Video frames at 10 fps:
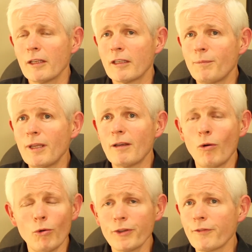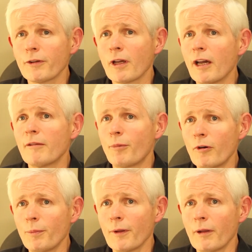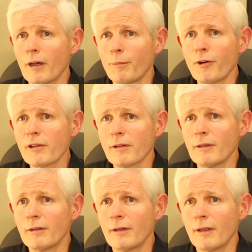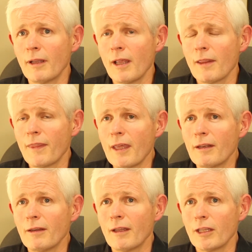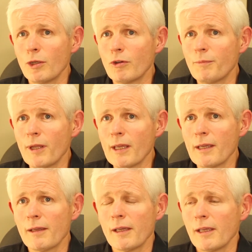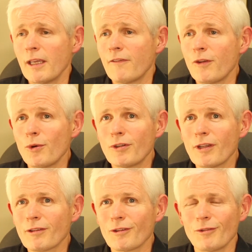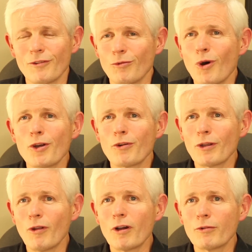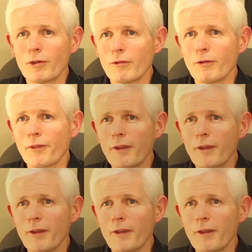to be a whole different kind of person than you would be if you were just wandering along doing your own